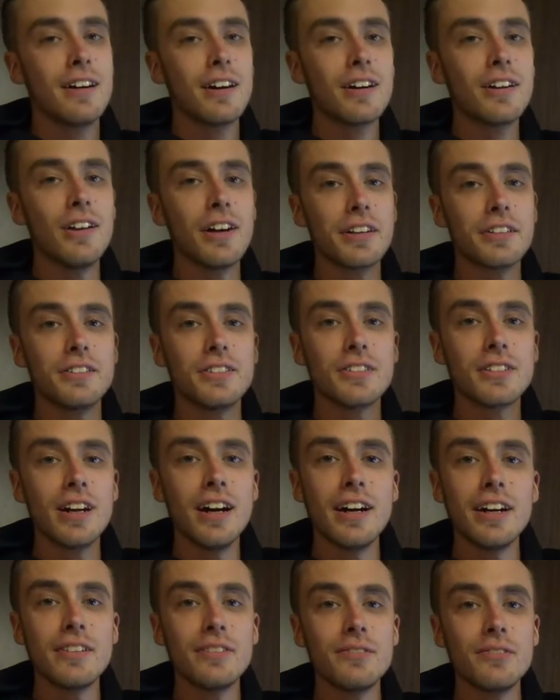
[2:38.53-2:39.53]
A collector's
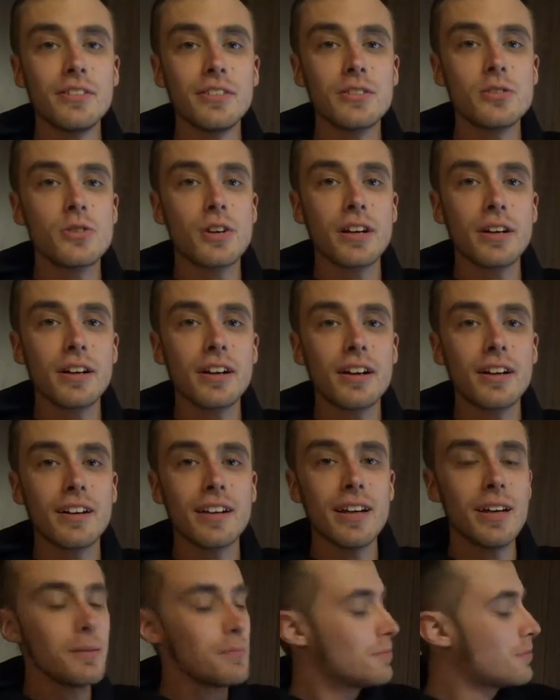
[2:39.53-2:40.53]
guide for the trading card
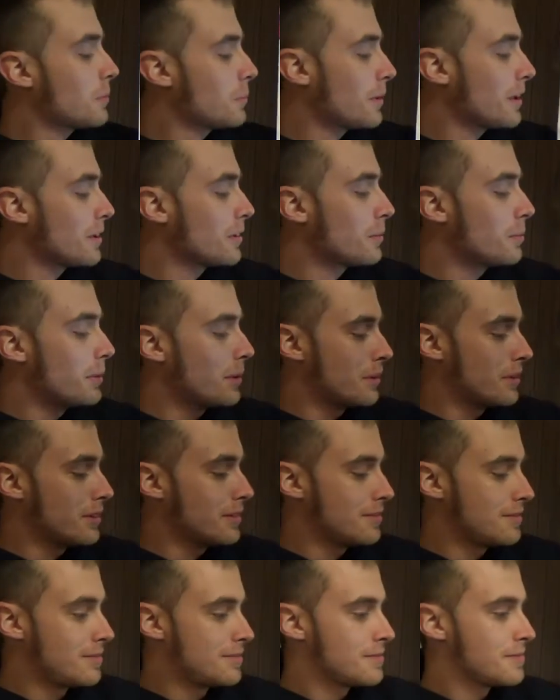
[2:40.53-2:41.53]
game for My Little Pony.
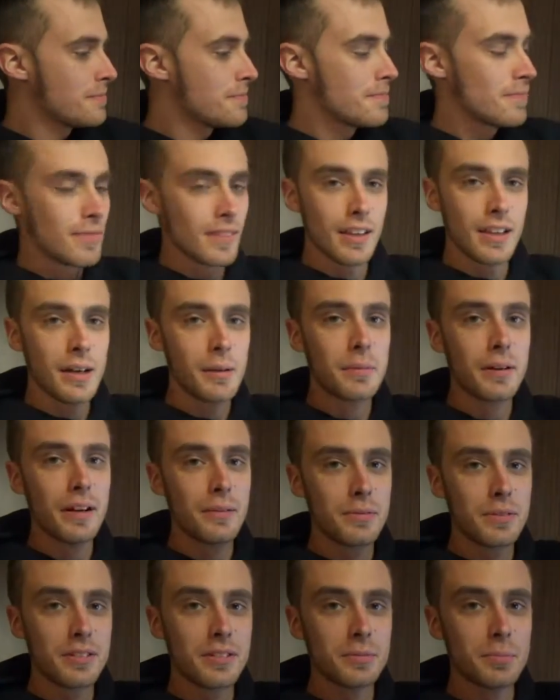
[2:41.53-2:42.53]
I'm gonna
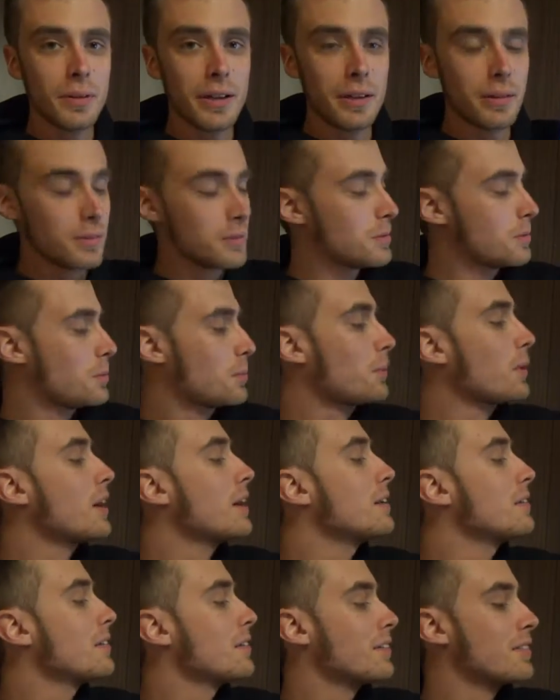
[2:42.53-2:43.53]
have to display this
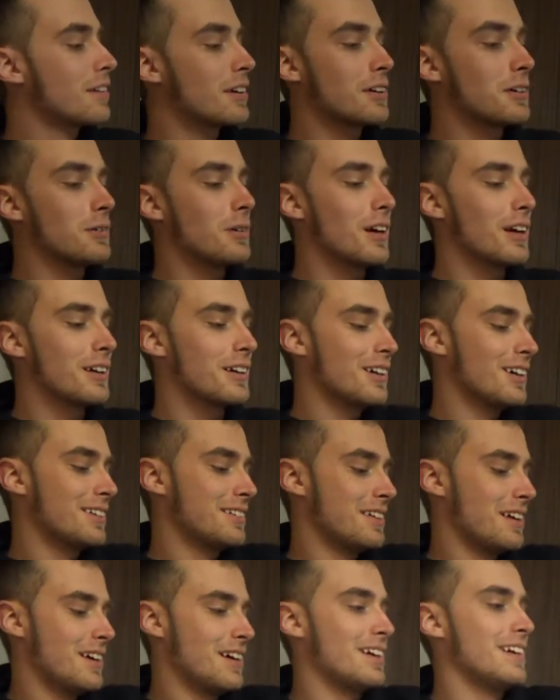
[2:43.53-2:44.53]
pride. Thank you,
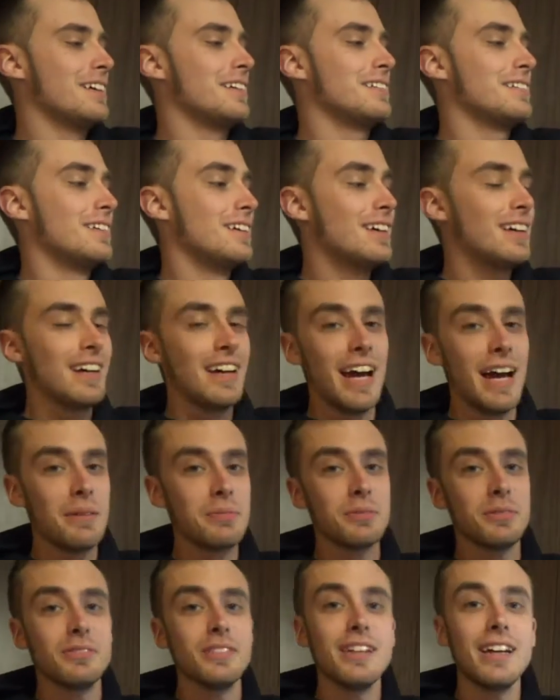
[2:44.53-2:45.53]
Hakon. I
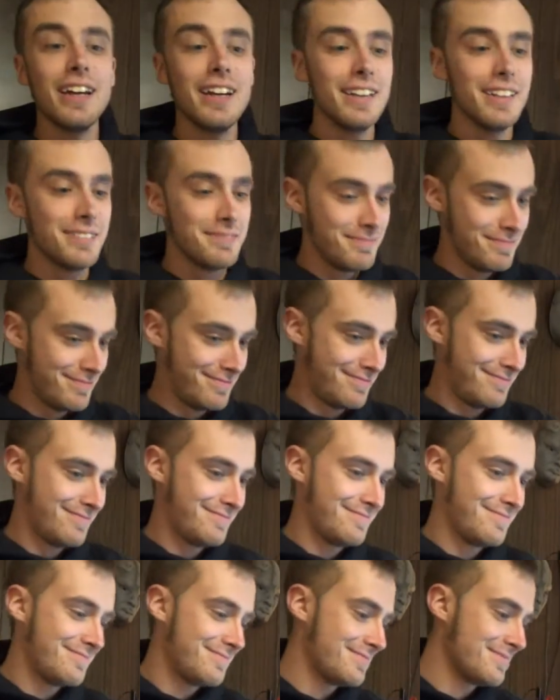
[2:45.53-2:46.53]
absolutely hate it.
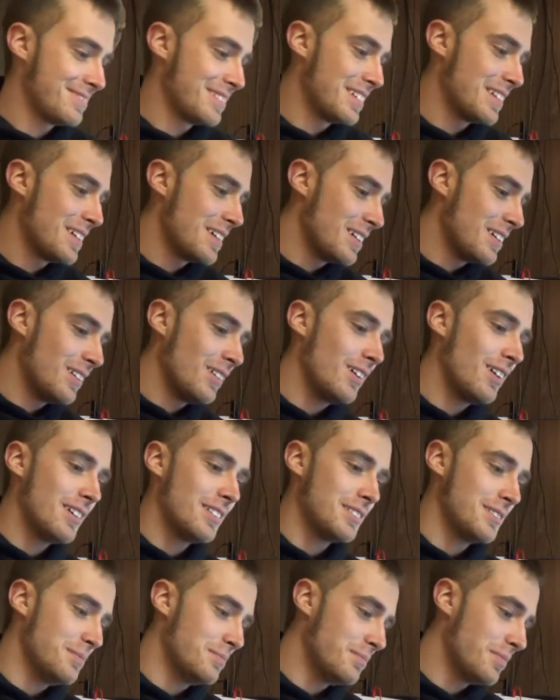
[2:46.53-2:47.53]

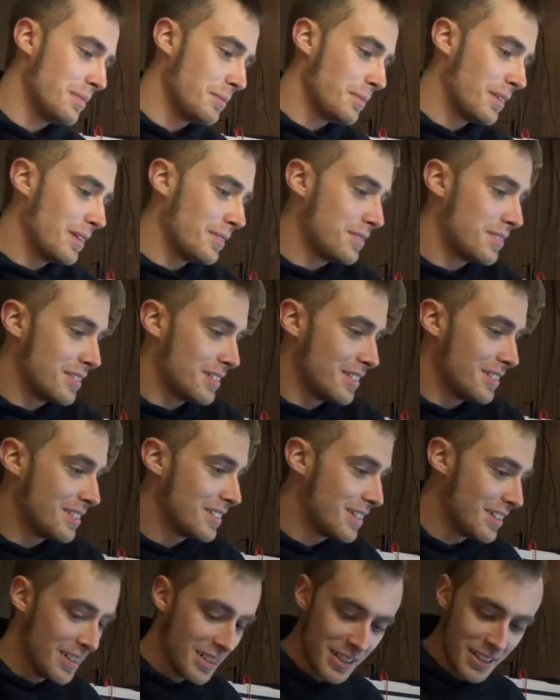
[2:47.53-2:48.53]
Awesome. I'm gonna have to
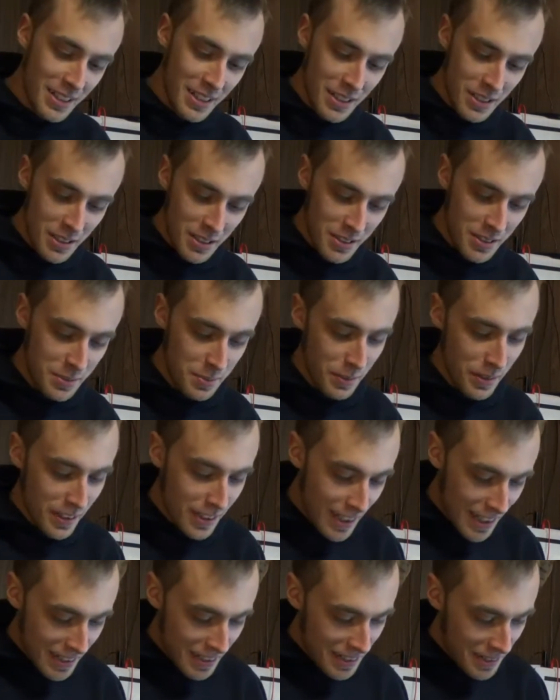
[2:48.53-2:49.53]
display
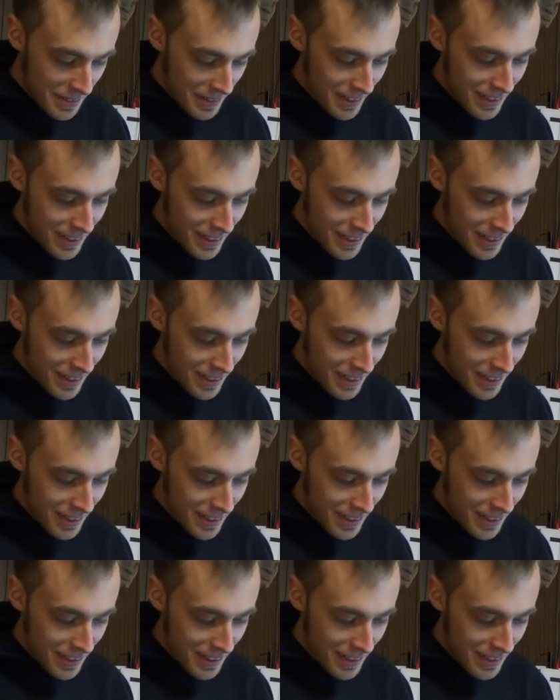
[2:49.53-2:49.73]
that now.